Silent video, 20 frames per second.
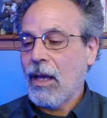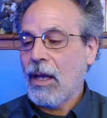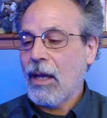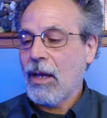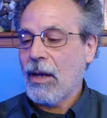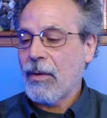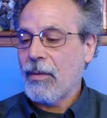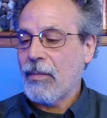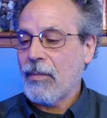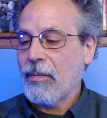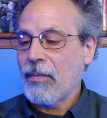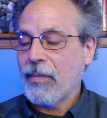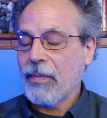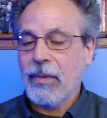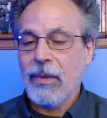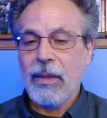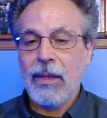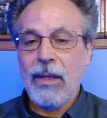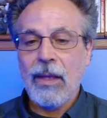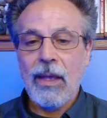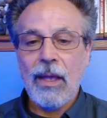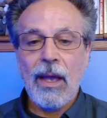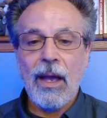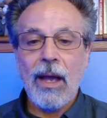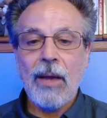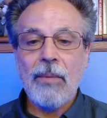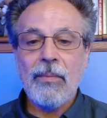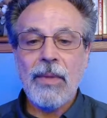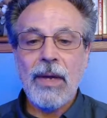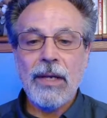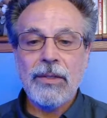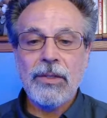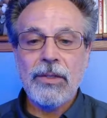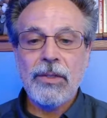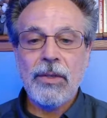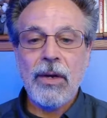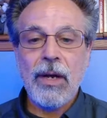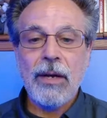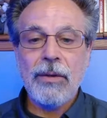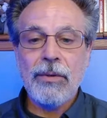Um, I'm not
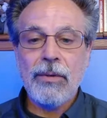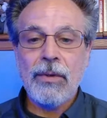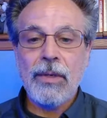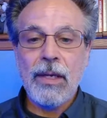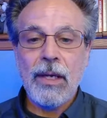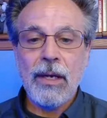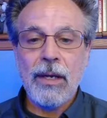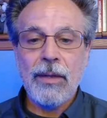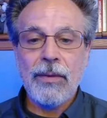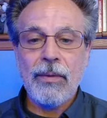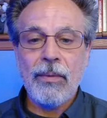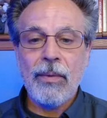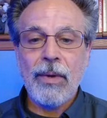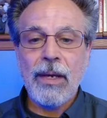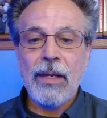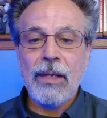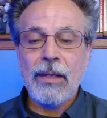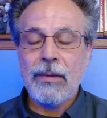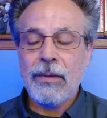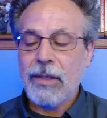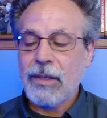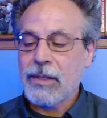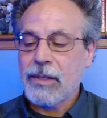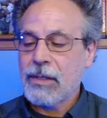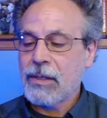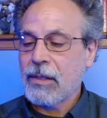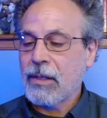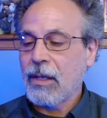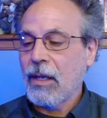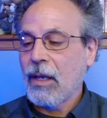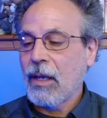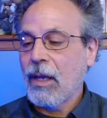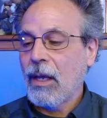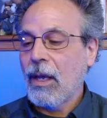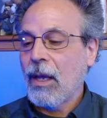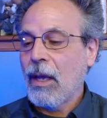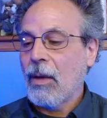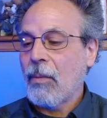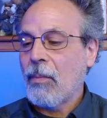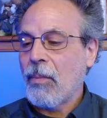sure how you get on the waiting list,
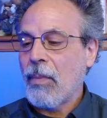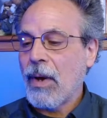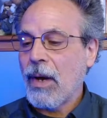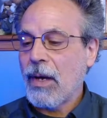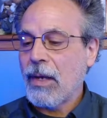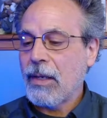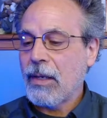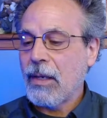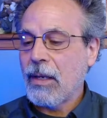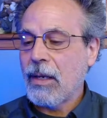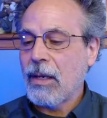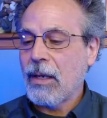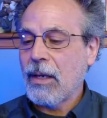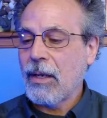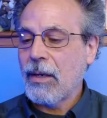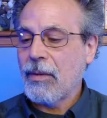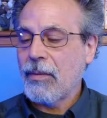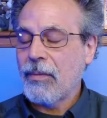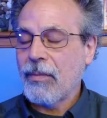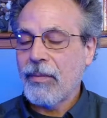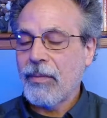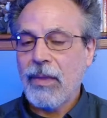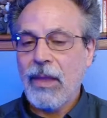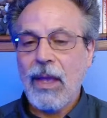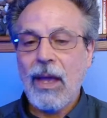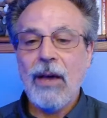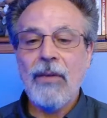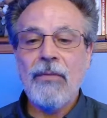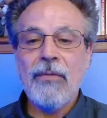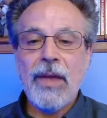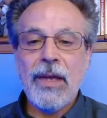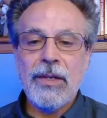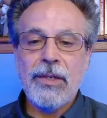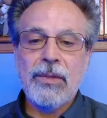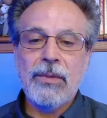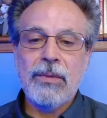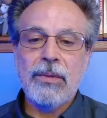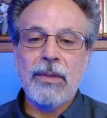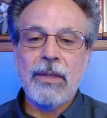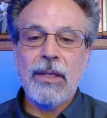but
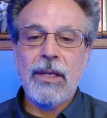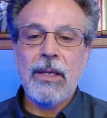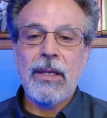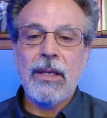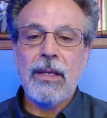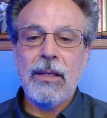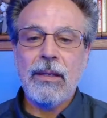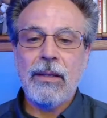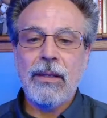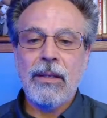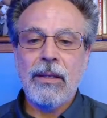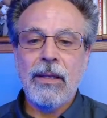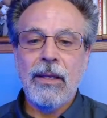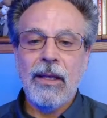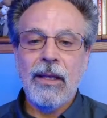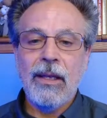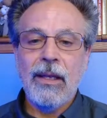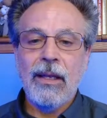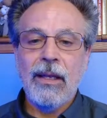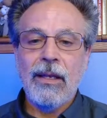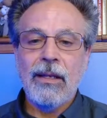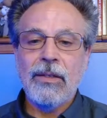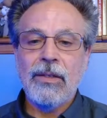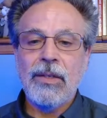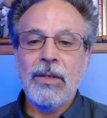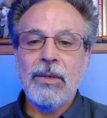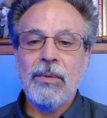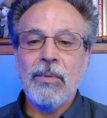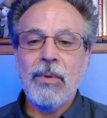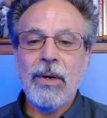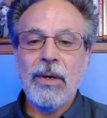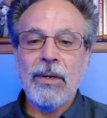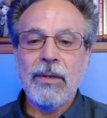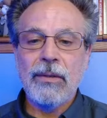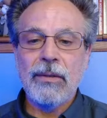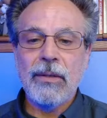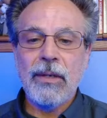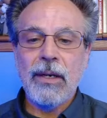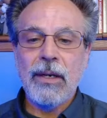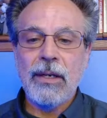eventually she
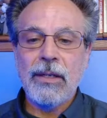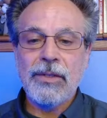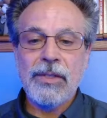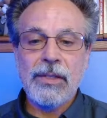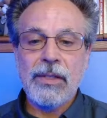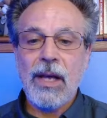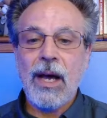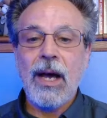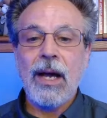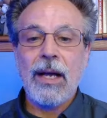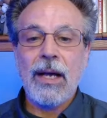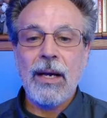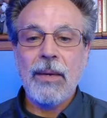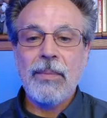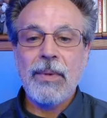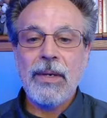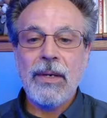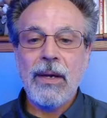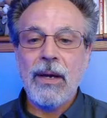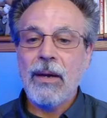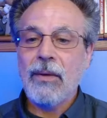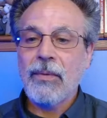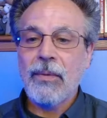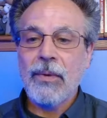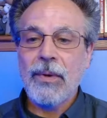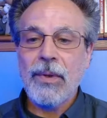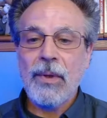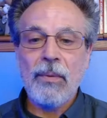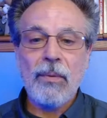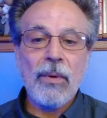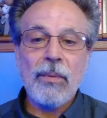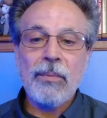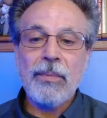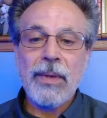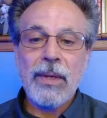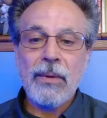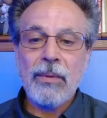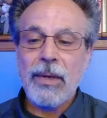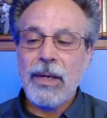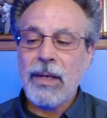will stock up enough where there won't
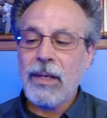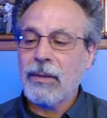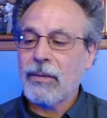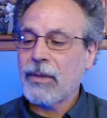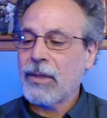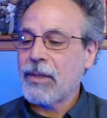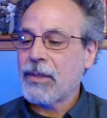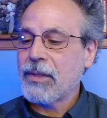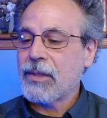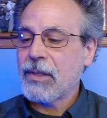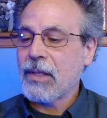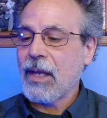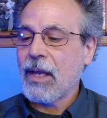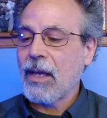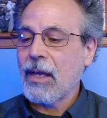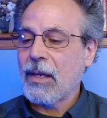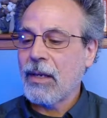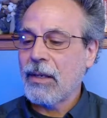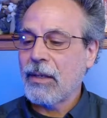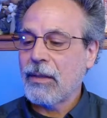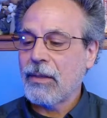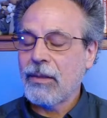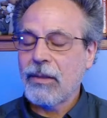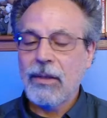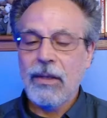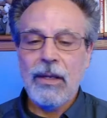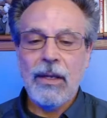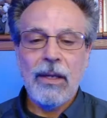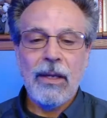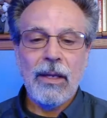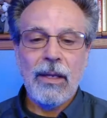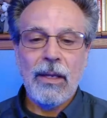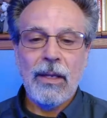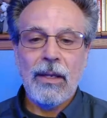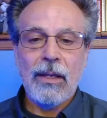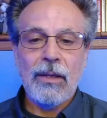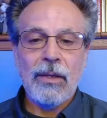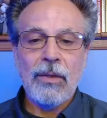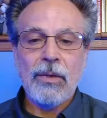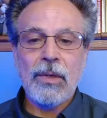be a waiting list and
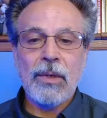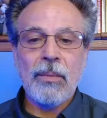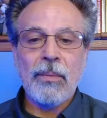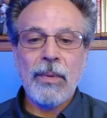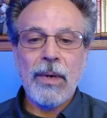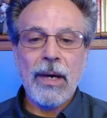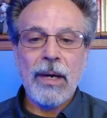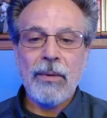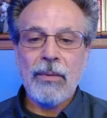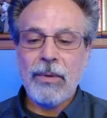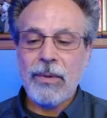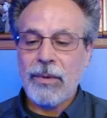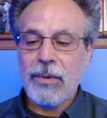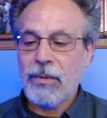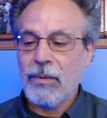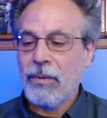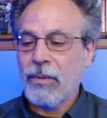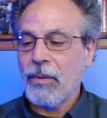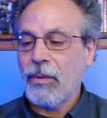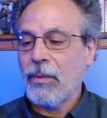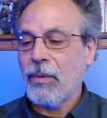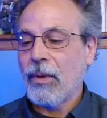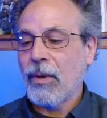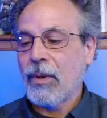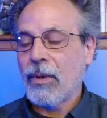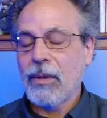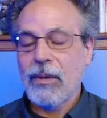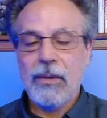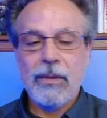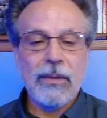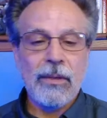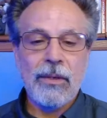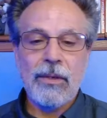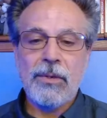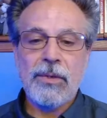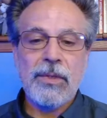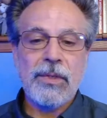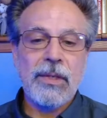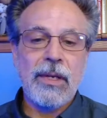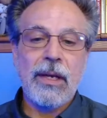you can buy one through
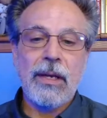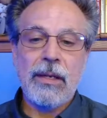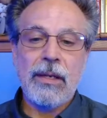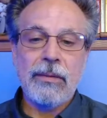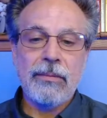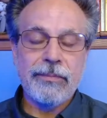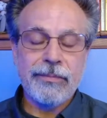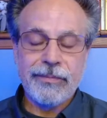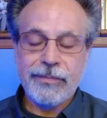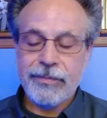her site.